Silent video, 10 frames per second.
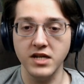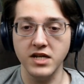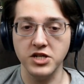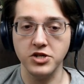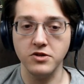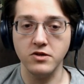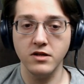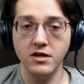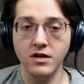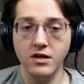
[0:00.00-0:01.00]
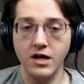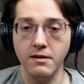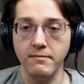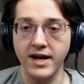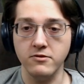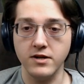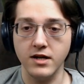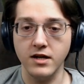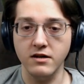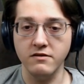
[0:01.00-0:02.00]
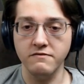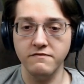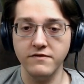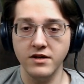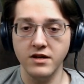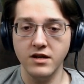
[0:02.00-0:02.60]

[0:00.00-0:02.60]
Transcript: initial amount of